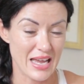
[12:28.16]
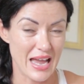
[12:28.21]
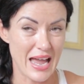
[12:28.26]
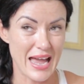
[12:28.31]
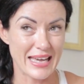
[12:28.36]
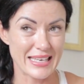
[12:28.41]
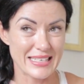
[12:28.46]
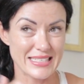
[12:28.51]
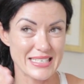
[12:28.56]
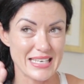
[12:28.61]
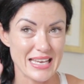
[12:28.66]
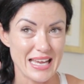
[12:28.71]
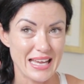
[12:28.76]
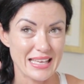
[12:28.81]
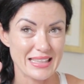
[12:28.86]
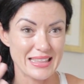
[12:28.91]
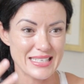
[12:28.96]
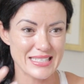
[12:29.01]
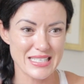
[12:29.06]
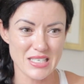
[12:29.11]
And
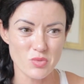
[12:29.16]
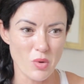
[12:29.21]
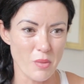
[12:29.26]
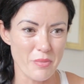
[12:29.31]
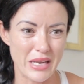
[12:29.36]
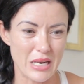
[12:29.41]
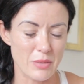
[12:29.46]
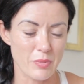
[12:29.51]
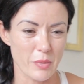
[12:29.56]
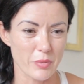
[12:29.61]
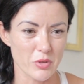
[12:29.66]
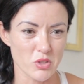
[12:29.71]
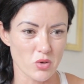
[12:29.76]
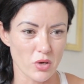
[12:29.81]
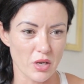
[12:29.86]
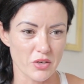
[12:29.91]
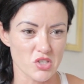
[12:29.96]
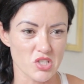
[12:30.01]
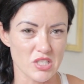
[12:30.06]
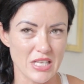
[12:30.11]
this is what many people don't
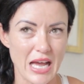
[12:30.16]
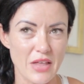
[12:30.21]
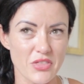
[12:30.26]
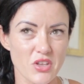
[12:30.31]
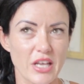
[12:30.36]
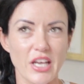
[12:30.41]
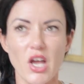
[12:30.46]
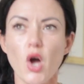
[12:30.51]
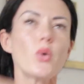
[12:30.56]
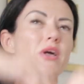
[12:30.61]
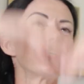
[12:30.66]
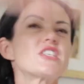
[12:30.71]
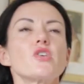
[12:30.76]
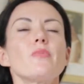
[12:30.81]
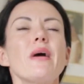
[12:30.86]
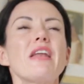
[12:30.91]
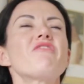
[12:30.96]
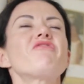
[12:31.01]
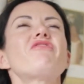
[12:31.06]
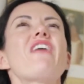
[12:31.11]
understand. They're like, oh,
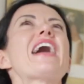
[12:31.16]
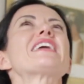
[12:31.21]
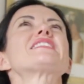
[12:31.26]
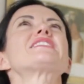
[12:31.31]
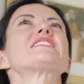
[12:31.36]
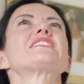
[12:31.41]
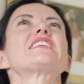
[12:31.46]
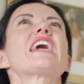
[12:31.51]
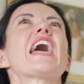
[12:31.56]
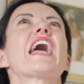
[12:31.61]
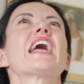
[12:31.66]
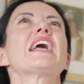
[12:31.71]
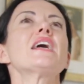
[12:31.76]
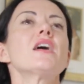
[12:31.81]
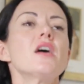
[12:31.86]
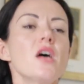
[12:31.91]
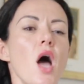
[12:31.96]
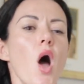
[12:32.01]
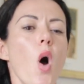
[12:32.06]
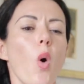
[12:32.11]
intermittent fasting,
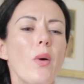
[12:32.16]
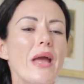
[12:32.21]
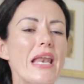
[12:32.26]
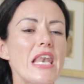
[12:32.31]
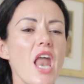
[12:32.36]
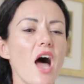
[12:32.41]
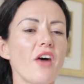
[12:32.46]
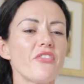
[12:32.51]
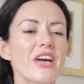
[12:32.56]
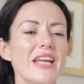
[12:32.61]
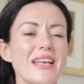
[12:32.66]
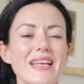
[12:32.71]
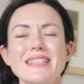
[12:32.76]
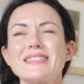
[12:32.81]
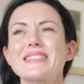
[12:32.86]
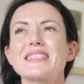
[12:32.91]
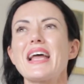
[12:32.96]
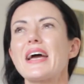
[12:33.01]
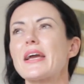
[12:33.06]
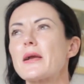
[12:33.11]
we love it.
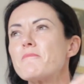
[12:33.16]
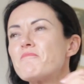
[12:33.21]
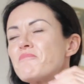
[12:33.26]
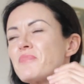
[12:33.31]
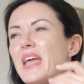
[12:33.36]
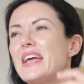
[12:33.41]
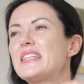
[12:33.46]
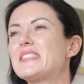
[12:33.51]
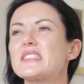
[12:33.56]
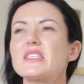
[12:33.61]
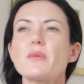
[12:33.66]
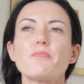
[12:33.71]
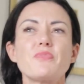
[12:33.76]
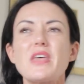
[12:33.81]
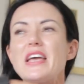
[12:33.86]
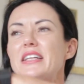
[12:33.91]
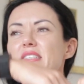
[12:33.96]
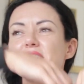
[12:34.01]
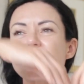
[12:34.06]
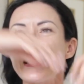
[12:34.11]
It's like,
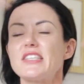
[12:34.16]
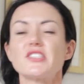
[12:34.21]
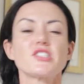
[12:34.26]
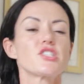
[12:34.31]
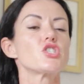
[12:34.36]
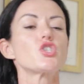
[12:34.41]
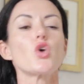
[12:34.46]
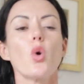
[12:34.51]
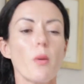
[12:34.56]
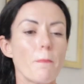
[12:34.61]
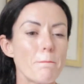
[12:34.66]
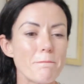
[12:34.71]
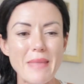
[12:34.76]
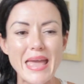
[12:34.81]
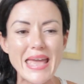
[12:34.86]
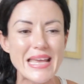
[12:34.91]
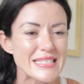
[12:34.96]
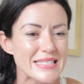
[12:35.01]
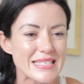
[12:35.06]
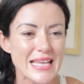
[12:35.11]
it's so
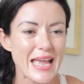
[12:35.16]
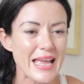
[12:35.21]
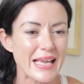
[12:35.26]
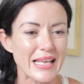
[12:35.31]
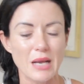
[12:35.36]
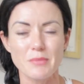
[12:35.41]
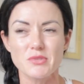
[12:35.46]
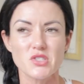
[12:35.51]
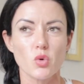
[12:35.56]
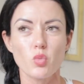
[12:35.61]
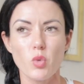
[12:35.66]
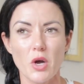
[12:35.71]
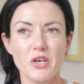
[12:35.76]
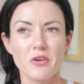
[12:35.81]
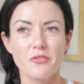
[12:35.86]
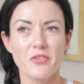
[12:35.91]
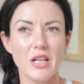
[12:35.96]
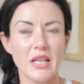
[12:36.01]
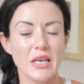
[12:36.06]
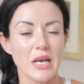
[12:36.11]
amazing and I'm so
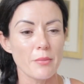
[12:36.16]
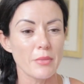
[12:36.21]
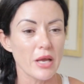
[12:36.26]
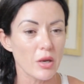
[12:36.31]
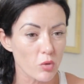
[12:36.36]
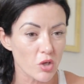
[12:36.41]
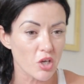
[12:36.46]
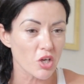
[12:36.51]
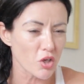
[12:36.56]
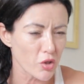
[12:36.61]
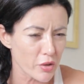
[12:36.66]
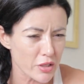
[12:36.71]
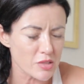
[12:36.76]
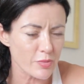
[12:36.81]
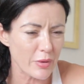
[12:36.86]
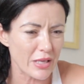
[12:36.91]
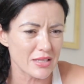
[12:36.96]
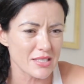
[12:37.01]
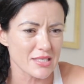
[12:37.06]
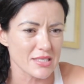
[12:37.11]
wonderful. And I'm like, well, can you
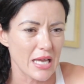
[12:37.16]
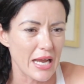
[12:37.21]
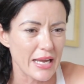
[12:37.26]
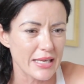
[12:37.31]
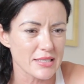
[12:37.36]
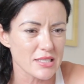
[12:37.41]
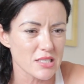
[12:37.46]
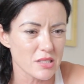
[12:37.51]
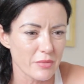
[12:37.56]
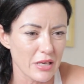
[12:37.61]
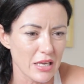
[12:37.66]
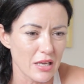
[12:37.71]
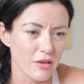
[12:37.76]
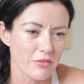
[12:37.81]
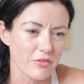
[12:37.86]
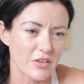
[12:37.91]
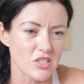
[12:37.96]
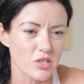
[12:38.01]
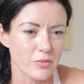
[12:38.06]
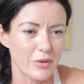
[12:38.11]
explain the science to me
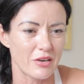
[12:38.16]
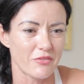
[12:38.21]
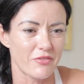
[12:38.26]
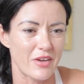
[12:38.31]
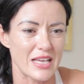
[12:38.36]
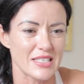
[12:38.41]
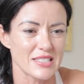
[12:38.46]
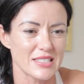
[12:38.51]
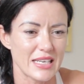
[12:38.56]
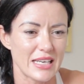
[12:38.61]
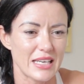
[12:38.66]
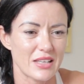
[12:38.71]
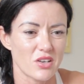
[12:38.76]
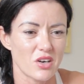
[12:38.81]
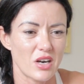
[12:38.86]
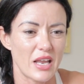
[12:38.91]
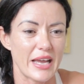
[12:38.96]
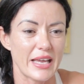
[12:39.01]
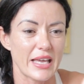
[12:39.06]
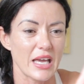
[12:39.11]
of intermittent fasting? And
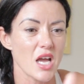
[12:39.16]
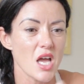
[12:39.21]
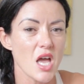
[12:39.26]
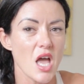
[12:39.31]
they're like,